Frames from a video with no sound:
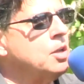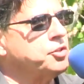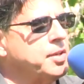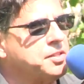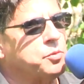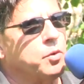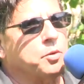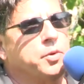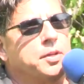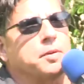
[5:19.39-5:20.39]
So that's the
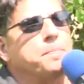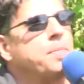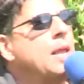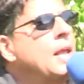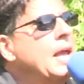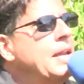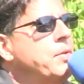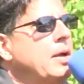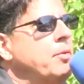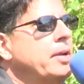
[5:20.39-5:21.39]
work we do.
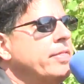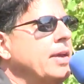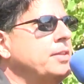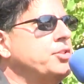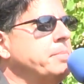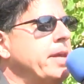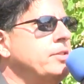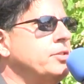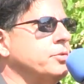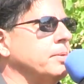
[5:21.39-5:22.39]
Anyway, I want to thank Jim
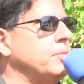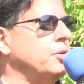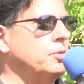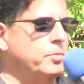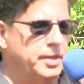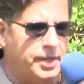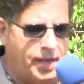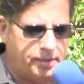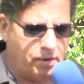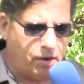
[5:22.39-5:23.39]
Enstrom, who, when he
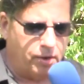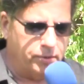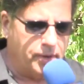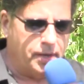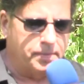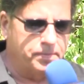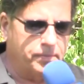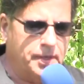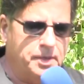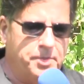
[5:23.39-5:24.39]
got our
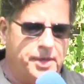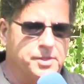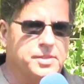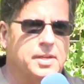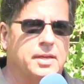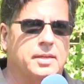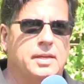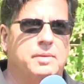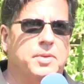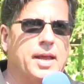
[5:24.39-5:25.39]
Independence Day
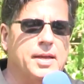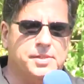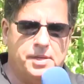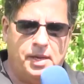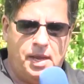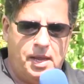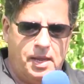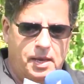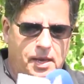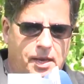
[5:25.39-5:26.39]
e-blast,
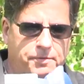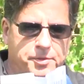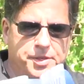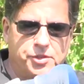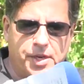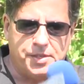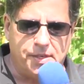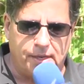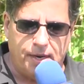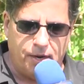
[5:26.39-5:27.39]
for
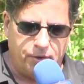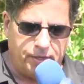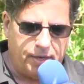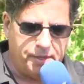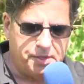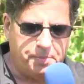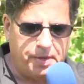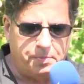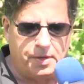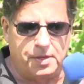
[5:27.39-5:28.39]
suggesting to Karen that I
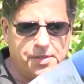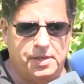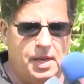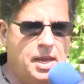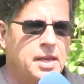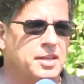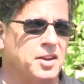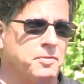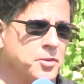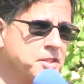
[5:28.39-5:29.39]
speak because, you
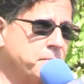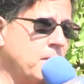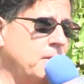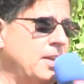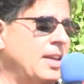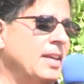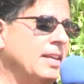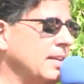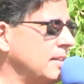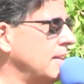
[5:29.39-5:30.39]
know, first of all,
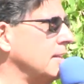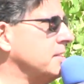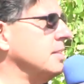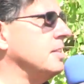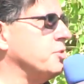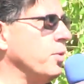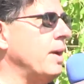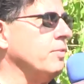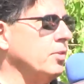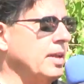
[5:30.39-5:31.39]
you listen to
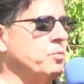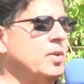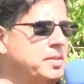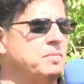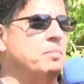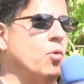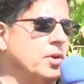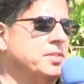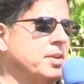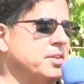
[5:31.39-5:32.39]
Trevor, and what
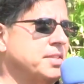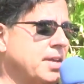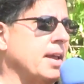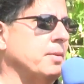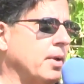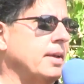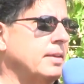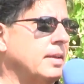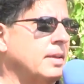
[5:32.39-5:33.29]
more is there to say, right?